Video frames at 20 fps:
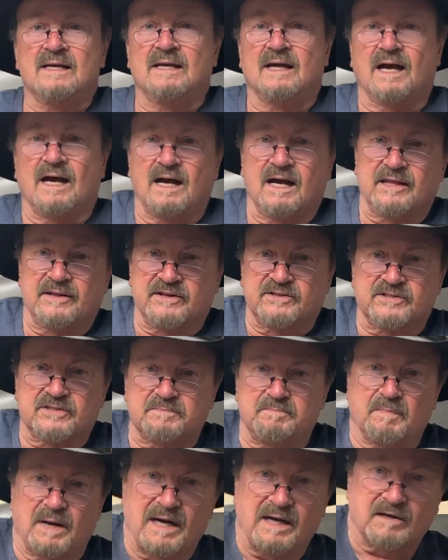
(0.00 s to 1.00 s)
this
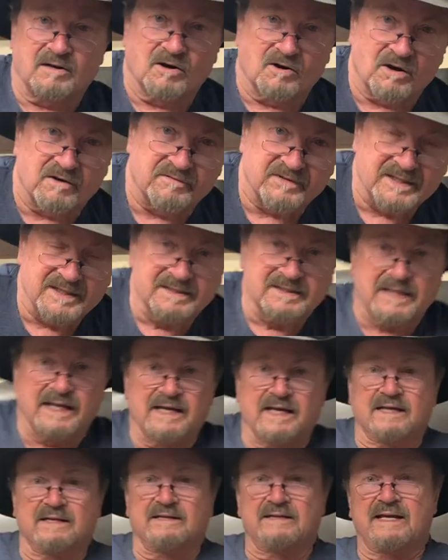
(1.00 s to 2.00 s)
is Mike Harvey,
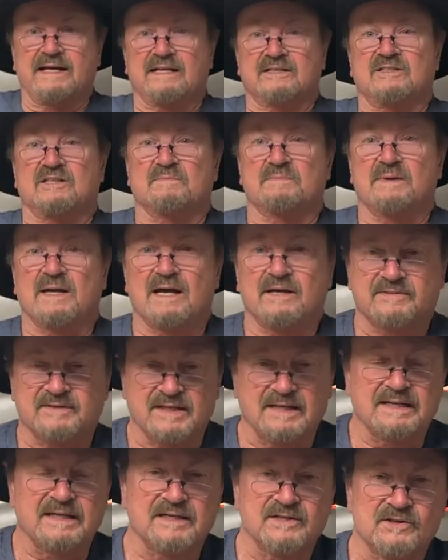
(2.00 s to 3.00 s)
and that's about
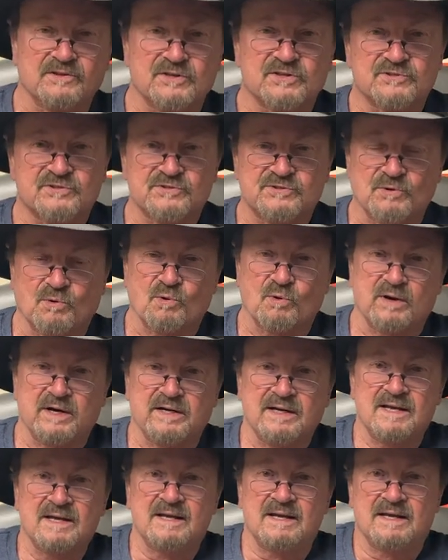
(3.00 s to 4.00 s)
the end of this
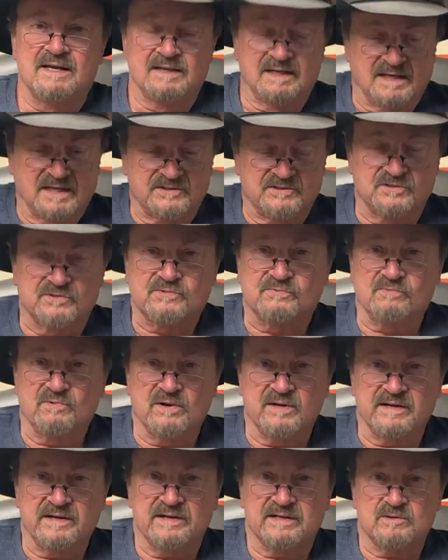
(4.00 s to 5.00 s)
story. I just
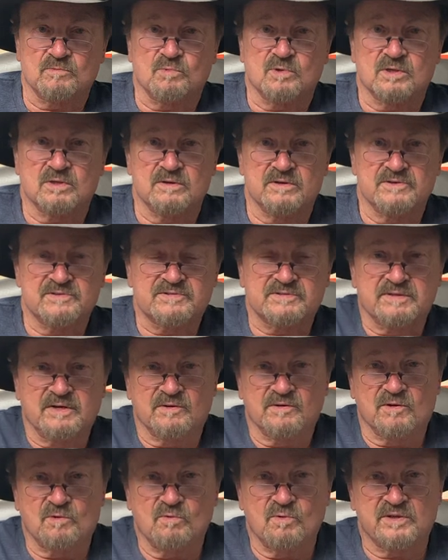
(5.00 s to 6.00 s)
run out of words,
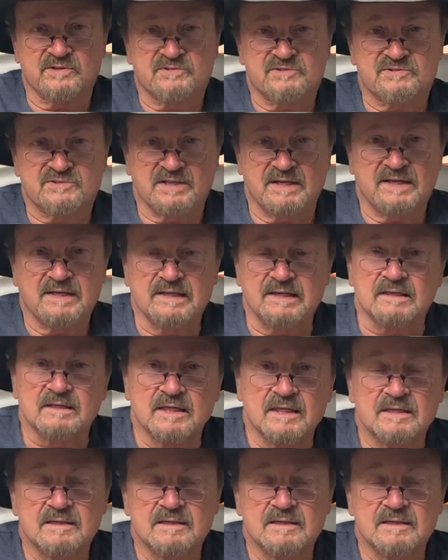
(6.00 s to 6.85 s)
don't know what to say.